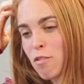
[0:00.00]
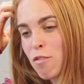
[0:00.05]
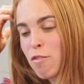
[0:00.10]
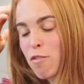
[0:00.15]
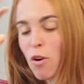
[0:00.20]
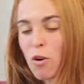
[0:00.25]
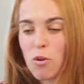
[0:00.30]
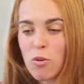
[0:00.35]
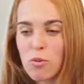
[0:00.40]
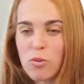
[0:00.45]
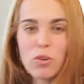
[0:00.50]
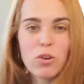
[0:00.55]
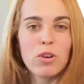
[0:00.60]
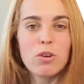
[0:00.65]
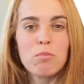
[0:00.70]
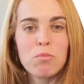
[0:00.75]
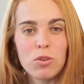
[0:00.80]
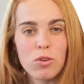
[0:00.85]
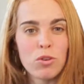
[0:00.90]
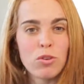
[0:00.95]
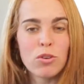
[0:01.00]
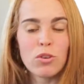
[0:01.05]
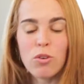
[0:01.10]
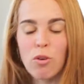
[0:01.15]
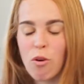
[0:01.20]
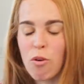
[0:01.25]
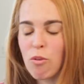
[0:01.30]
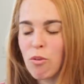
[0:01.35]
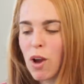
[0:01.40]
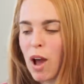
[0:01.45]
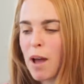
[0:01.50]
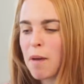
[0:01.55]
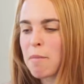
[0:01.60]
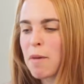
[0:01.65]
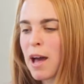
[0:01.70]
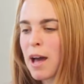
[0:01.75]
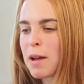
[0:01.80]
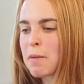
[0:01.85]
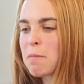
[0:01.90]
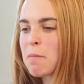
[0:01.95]
phone or computer you own,
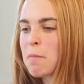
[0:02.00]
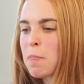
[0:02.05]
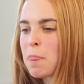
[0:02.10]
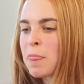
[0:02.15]
iPad.